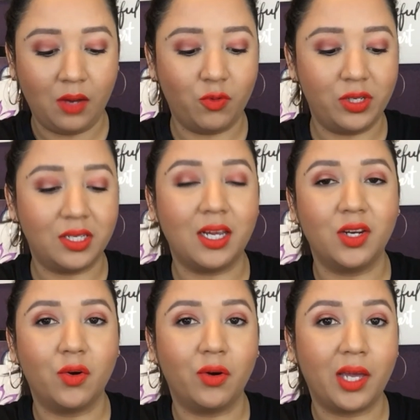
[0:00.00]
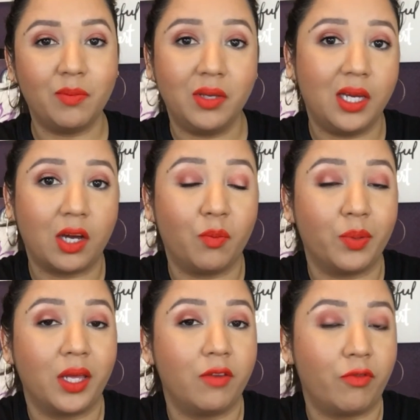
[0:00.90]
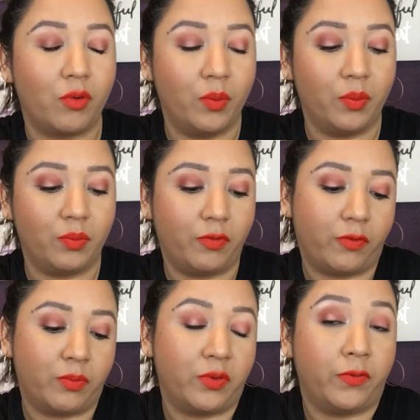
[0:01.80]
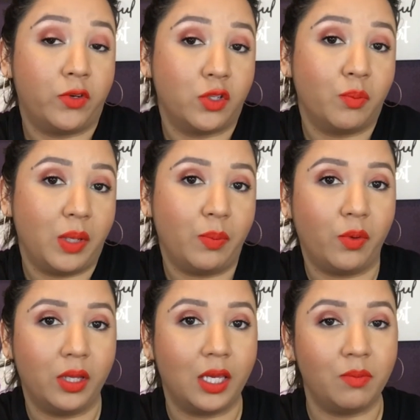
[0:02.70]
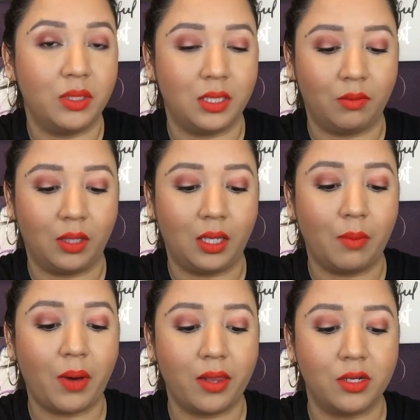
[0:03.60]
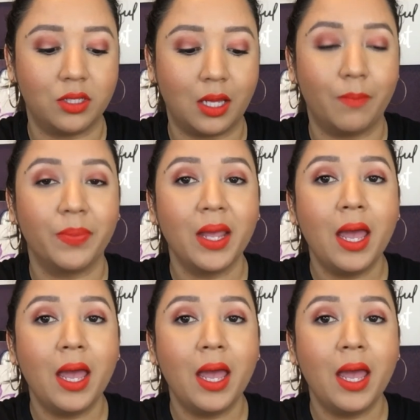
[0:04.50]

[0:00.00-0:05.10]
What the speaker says: which I know can be a complaint for some people. It can be something that bothers them.